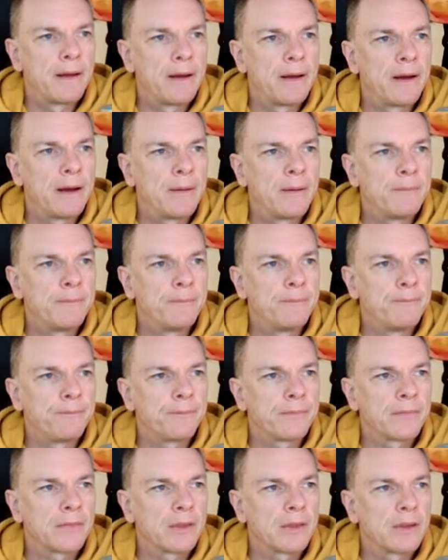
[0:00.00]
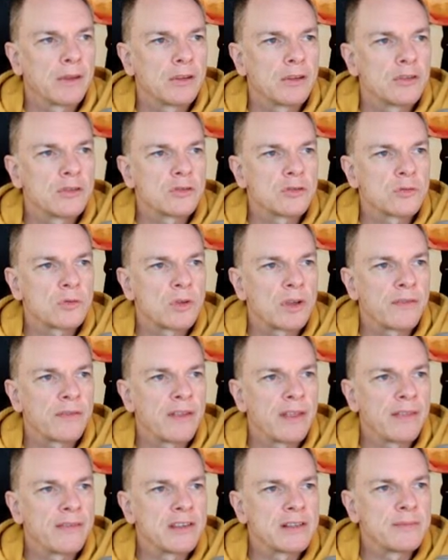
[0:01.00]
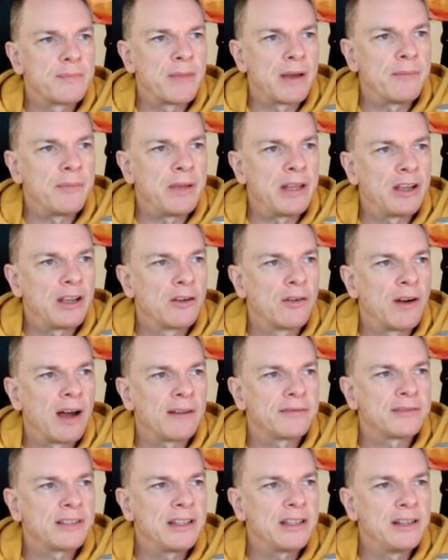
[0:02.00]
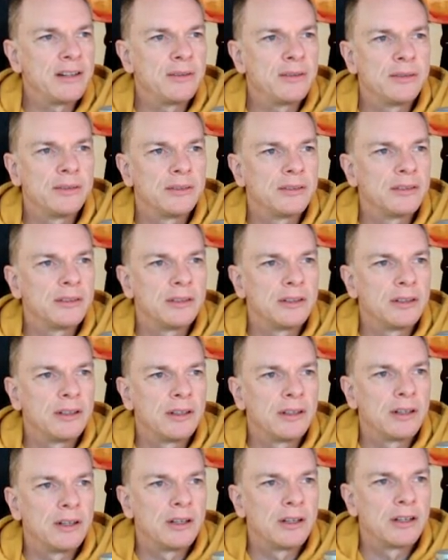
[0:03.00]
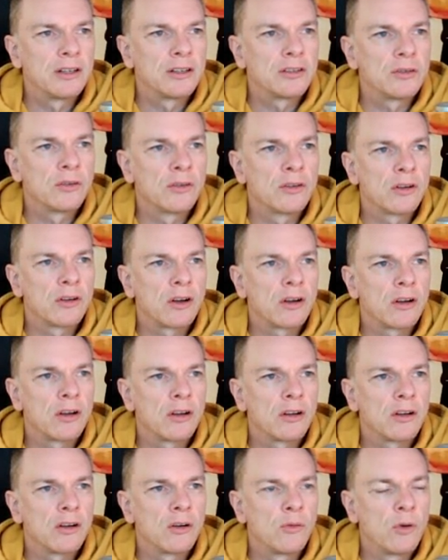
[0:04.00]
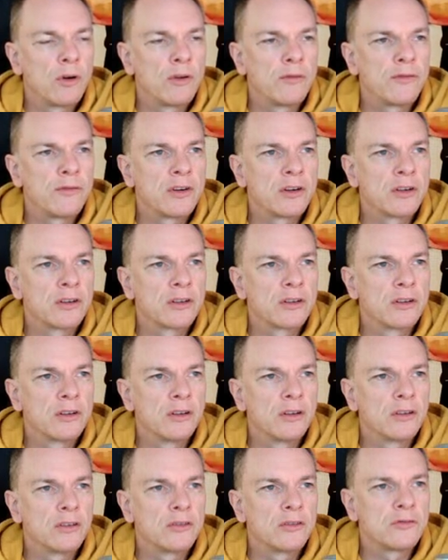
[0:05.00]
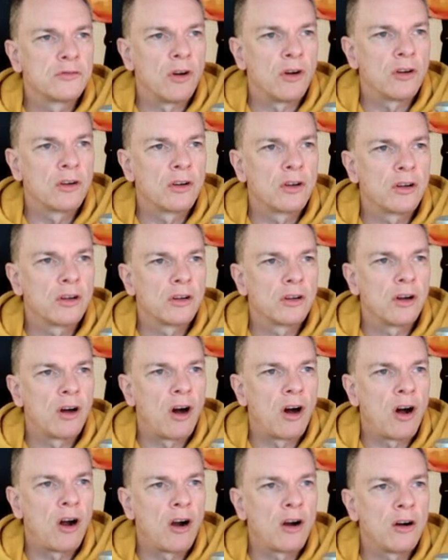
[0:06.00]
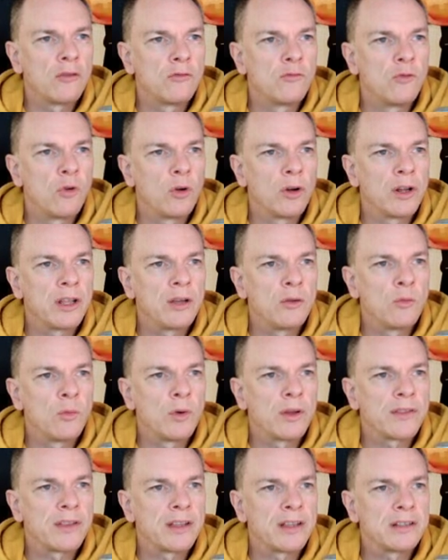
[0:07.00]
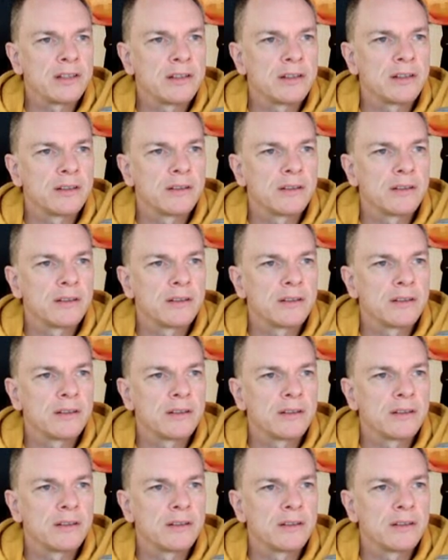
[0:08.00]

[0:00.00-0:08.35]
Um, so I think this might mean crafty, you know. So a word for drunk are rolling with it.